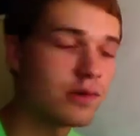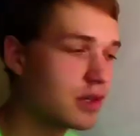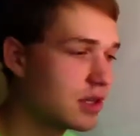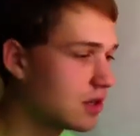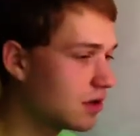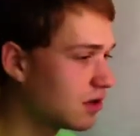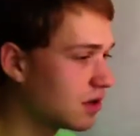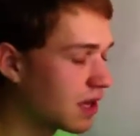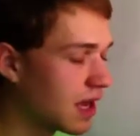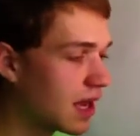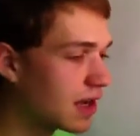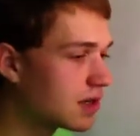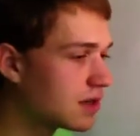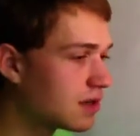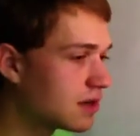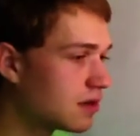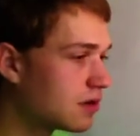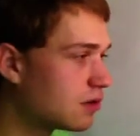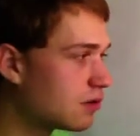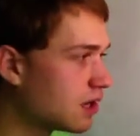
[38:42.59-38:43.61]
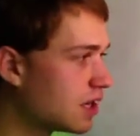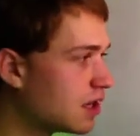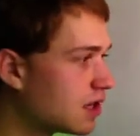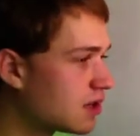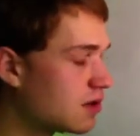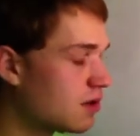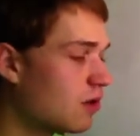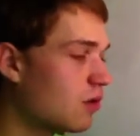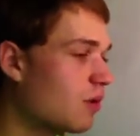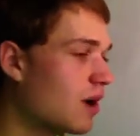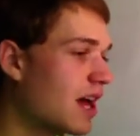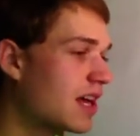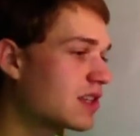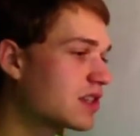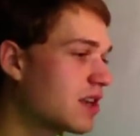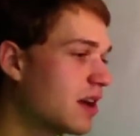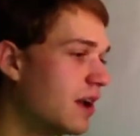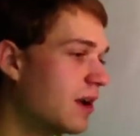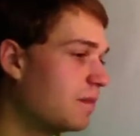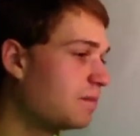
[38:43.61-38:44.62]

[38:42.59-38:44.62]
until you get to east or west.